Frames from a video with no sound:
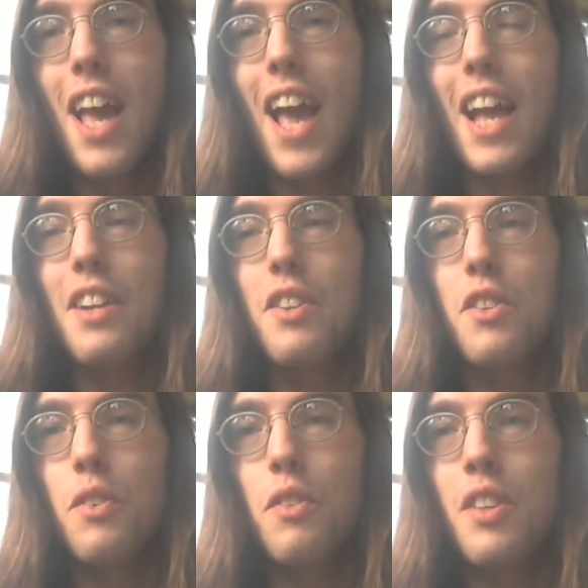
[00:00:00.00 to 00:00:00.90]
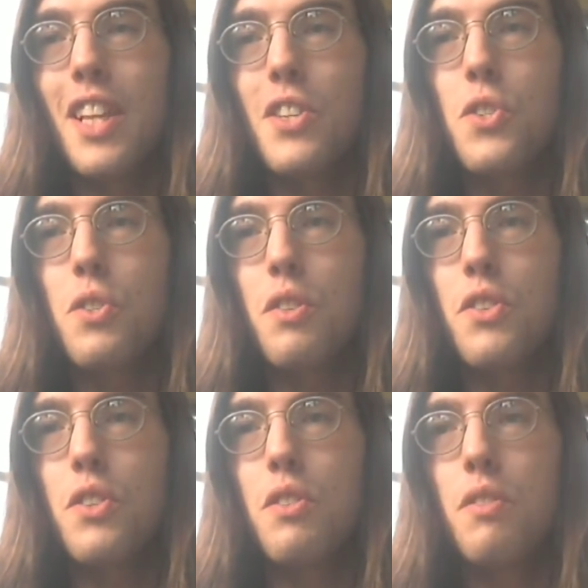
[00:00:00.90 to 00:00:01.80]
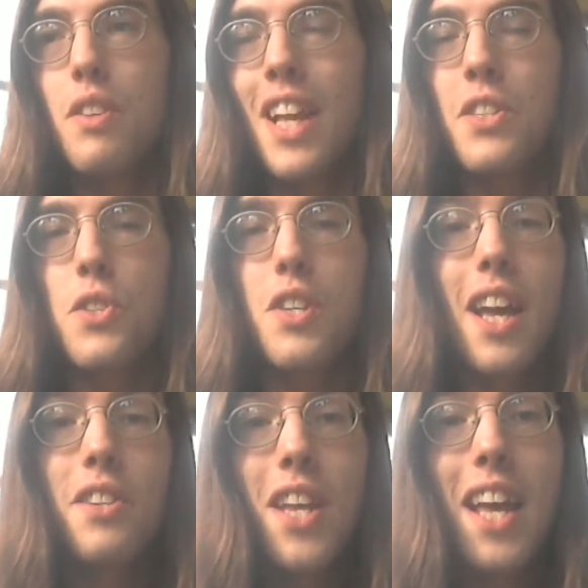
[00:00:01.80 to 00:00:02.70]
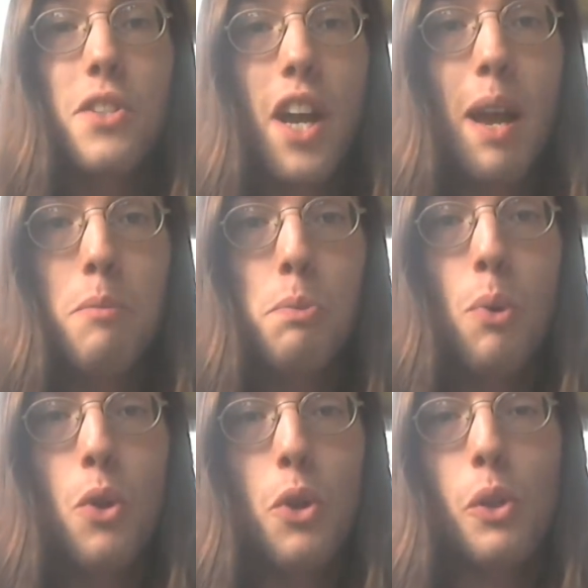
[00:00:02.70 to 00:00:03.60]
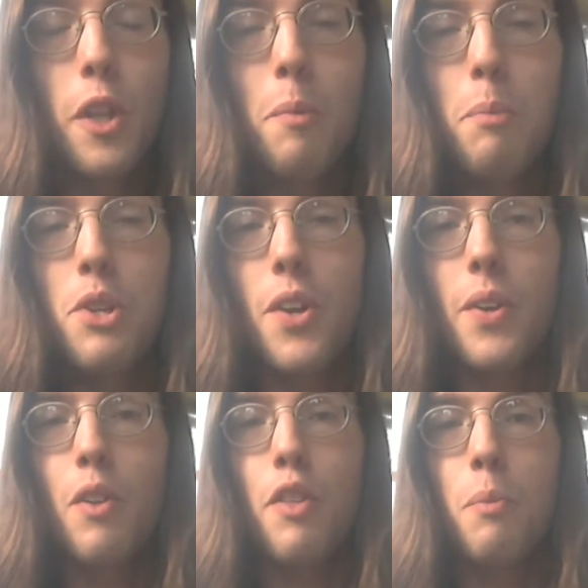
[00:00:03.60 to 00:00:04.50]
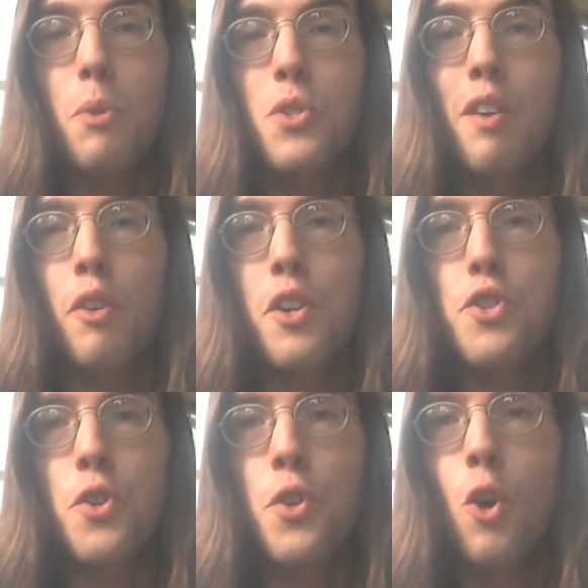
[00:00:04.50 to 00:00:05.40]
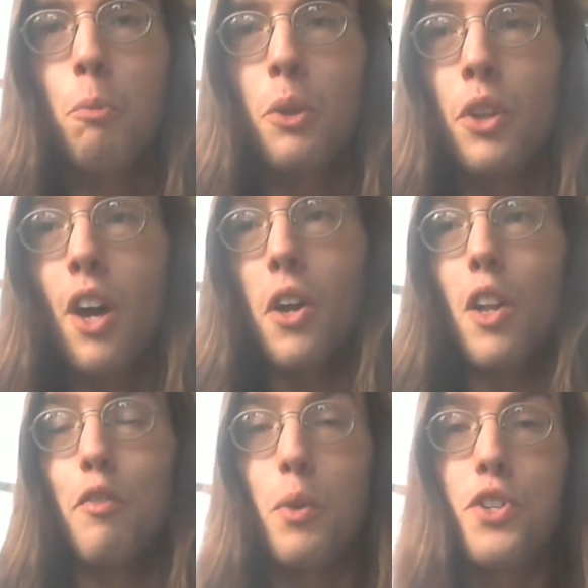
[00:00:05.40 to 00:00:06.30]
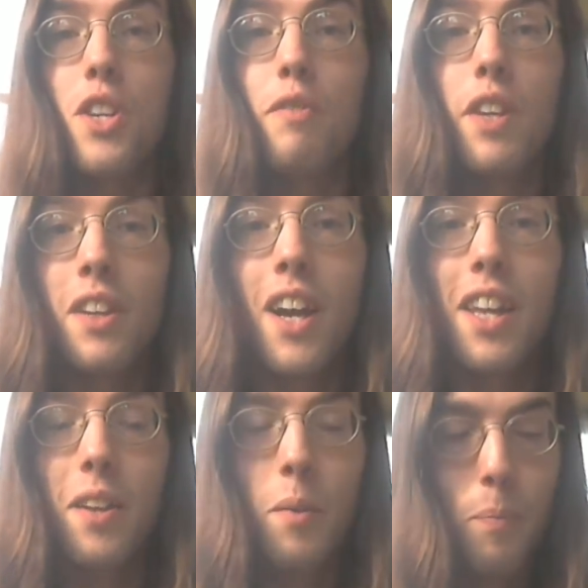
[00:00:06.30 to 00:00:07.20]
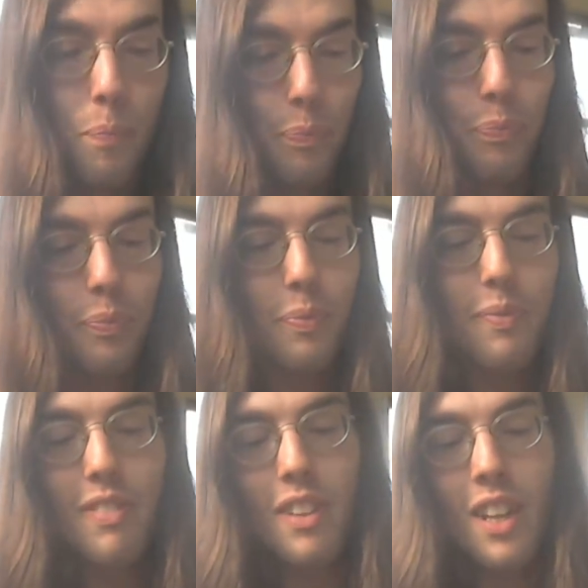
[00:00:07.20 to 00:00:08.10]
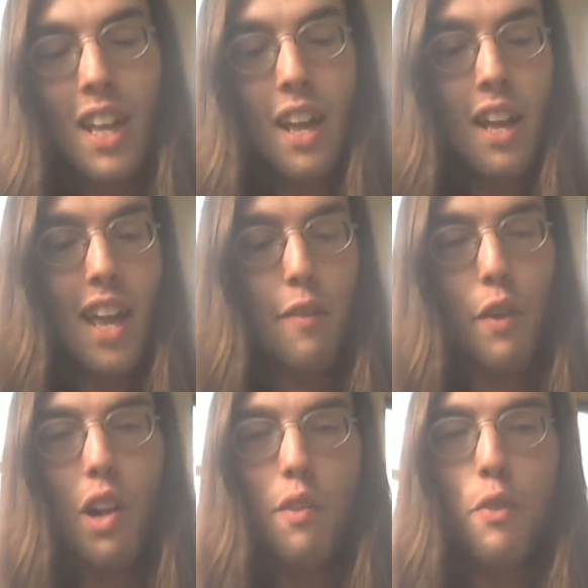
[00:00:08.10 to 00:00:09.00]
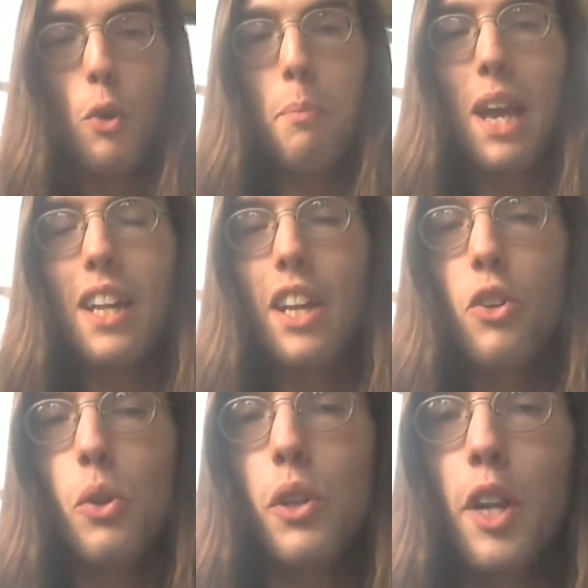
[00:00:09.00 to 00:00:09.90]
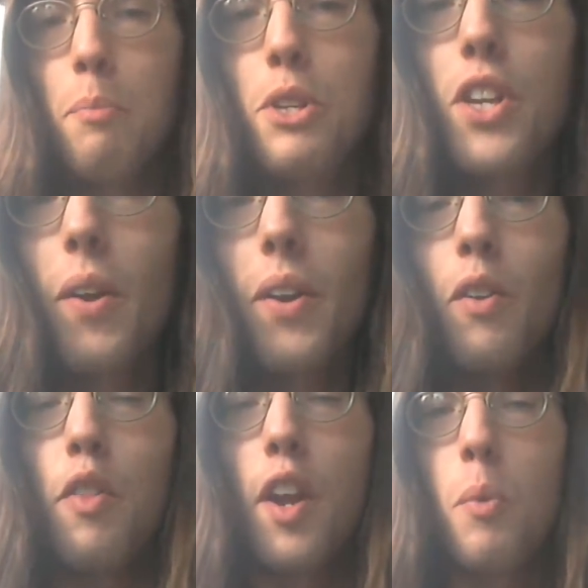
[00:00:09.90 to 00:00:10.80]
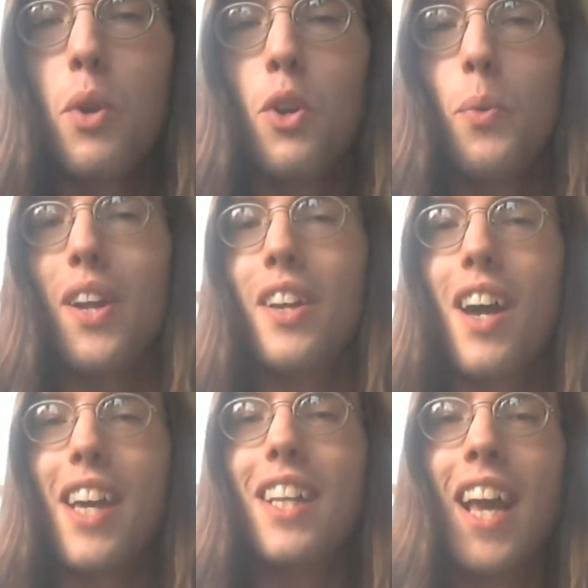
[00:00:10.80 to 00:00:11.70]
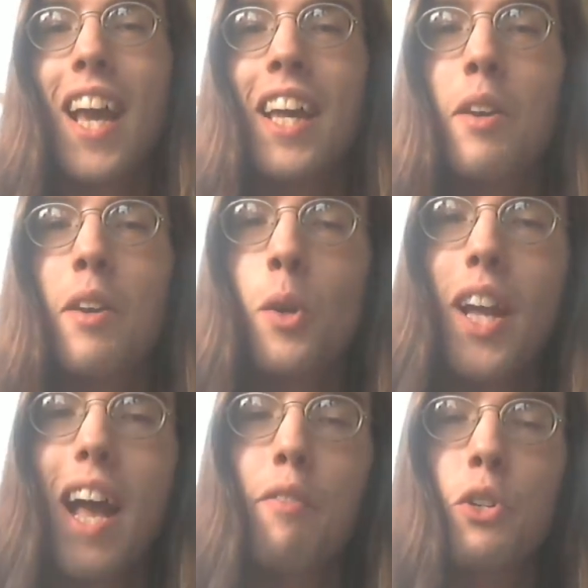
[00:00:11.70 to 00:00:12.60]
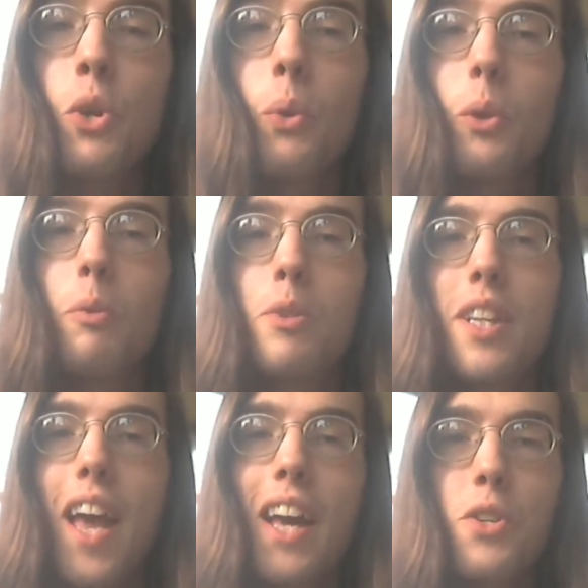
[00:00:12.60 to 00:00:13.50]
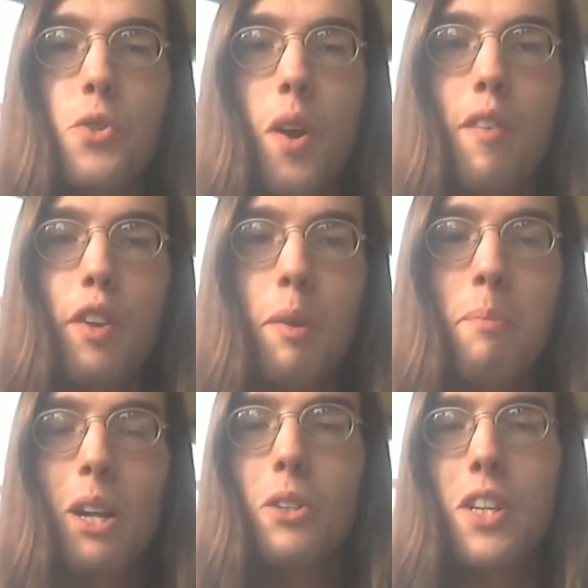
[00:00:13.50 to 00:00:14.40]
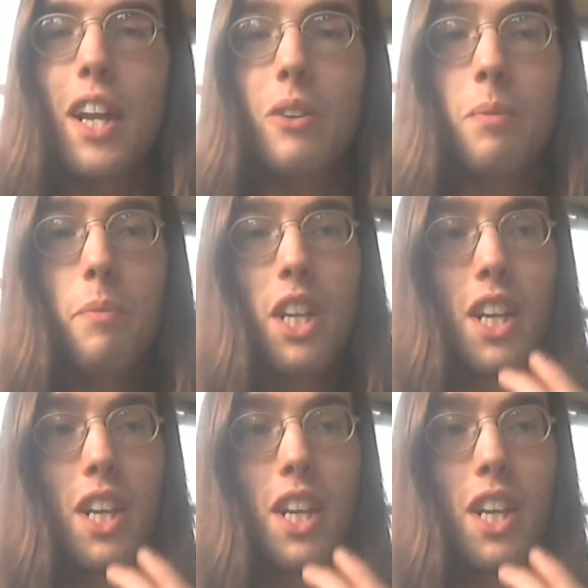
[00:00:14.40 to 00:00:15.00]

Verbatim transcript: and this it's ten, 10 times more nuclear material than was ever at Chernobyl, not all of which even ignited. If all of the remaining nuclear material there were to ignite and it were to have a total catastrophic meltdown,